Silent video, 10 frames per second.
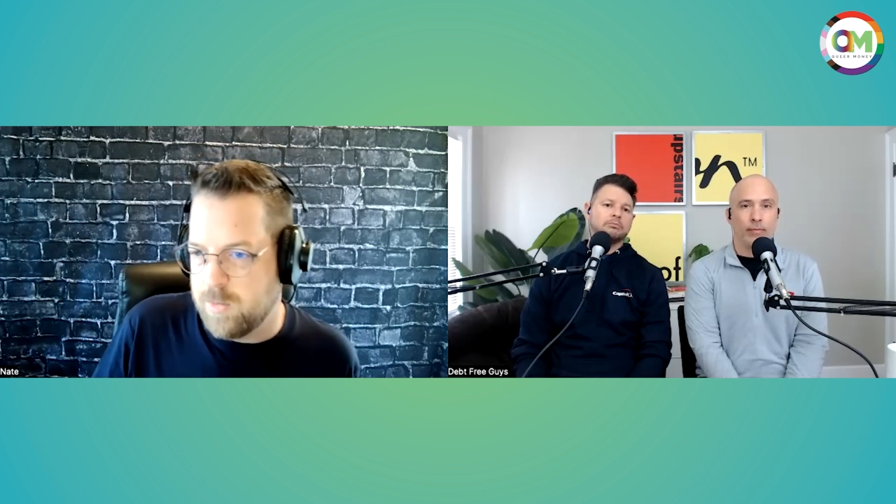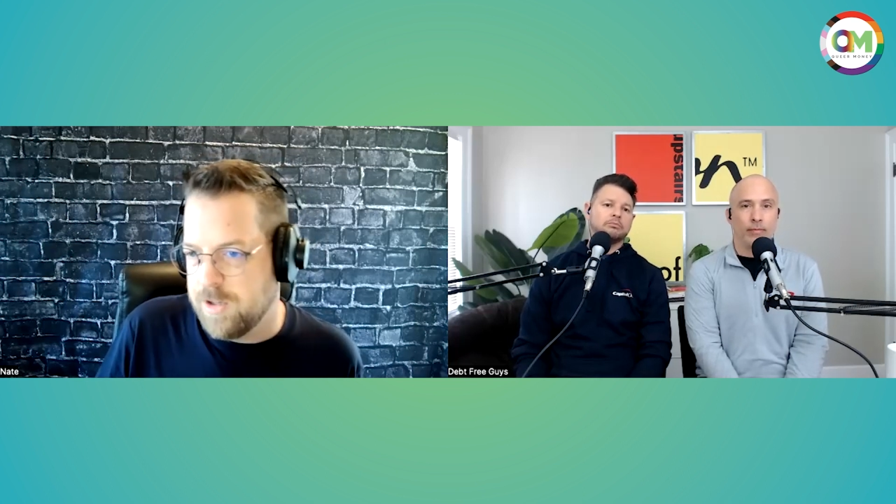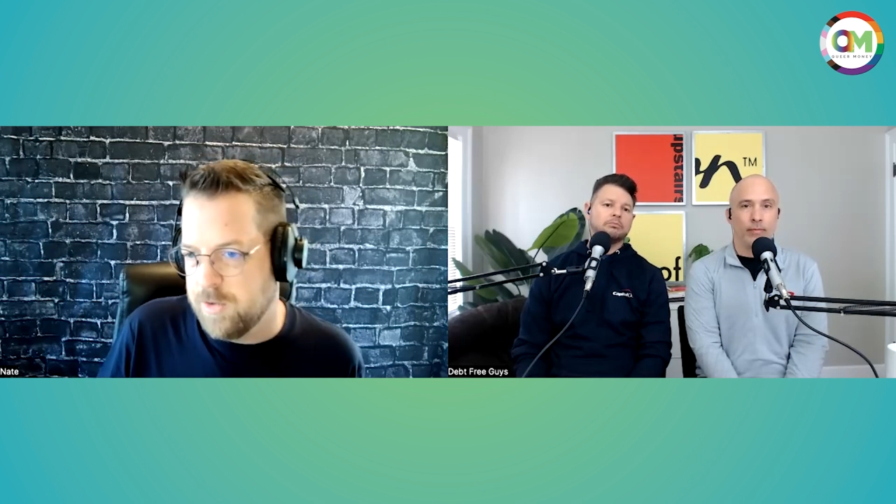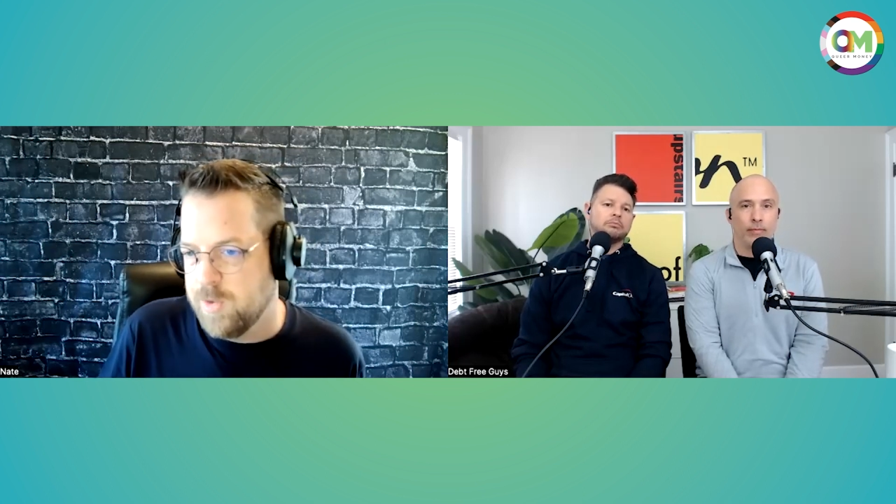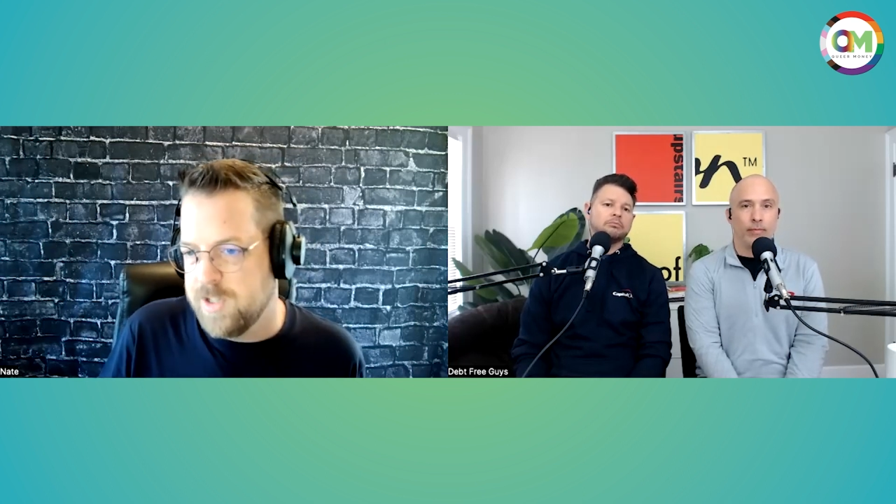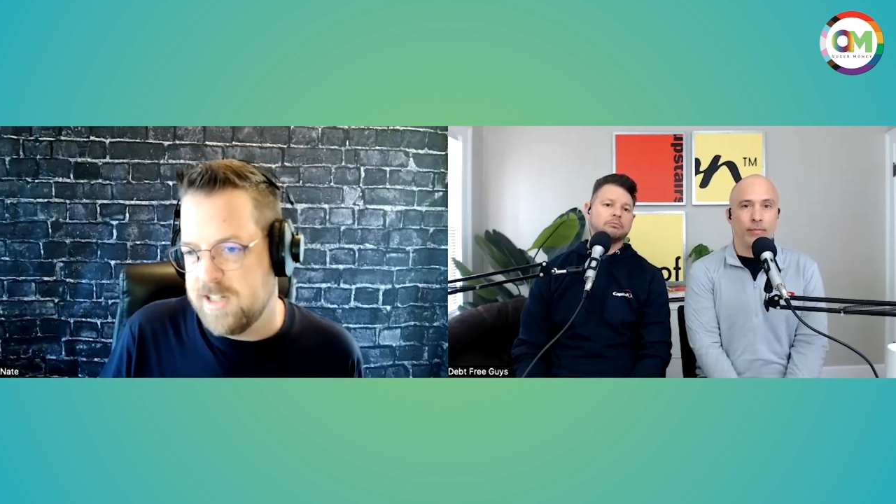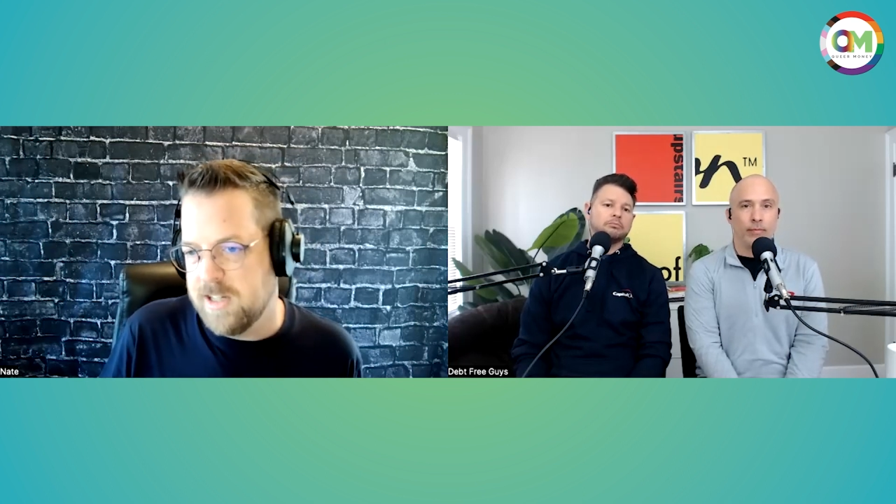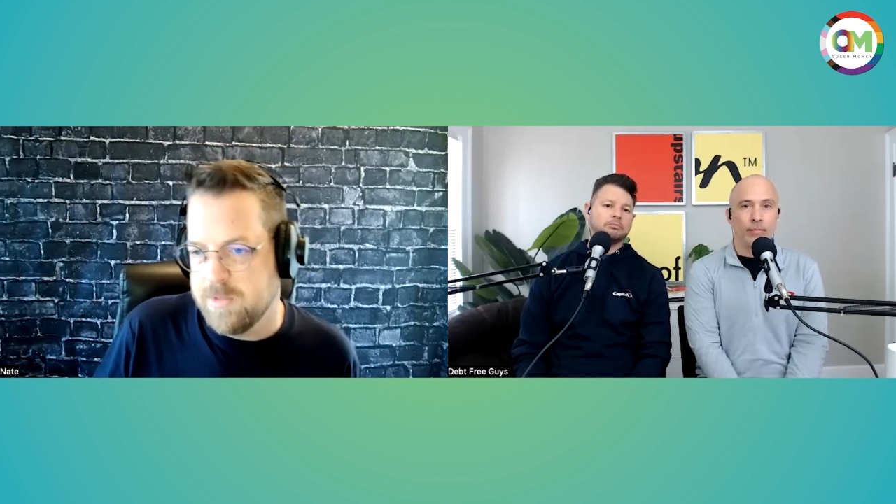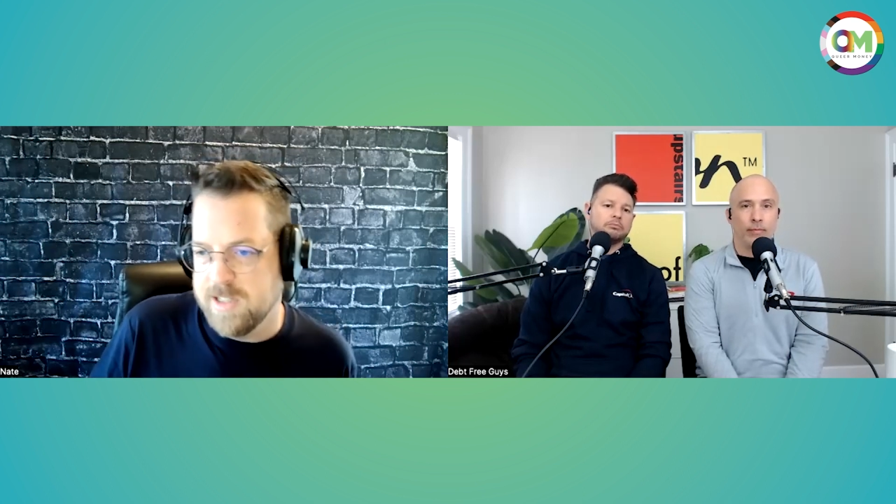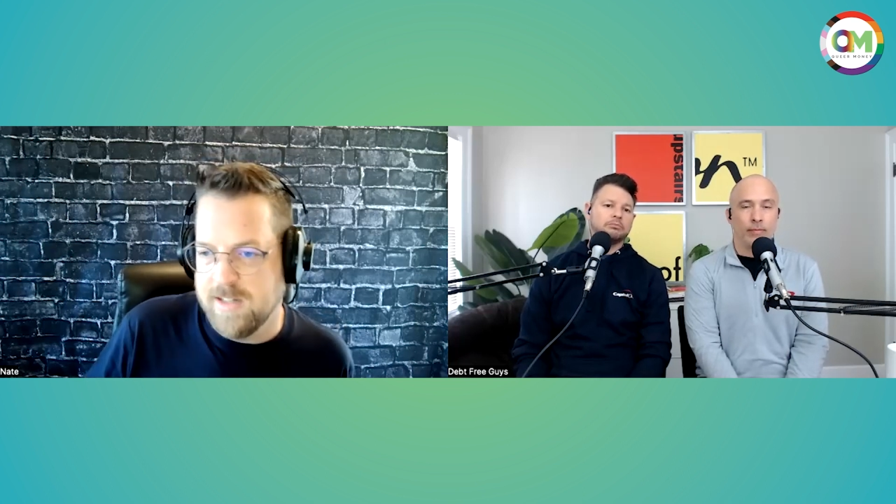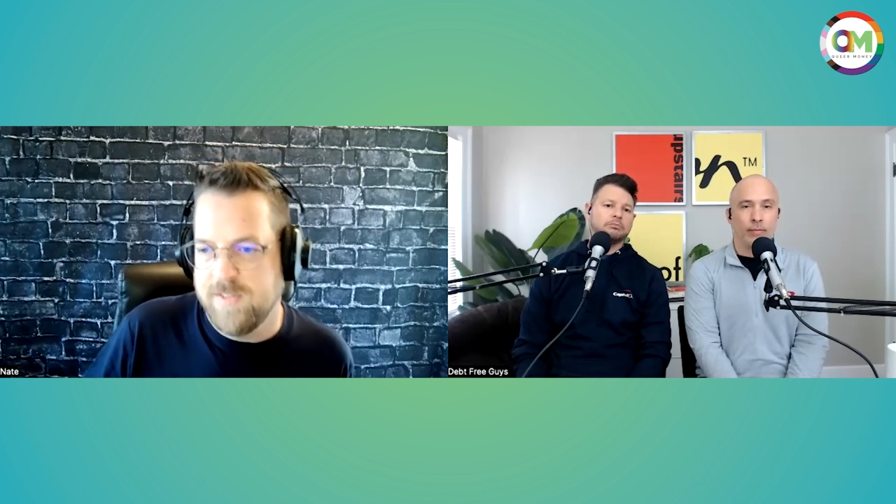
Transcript: where the risk comes in.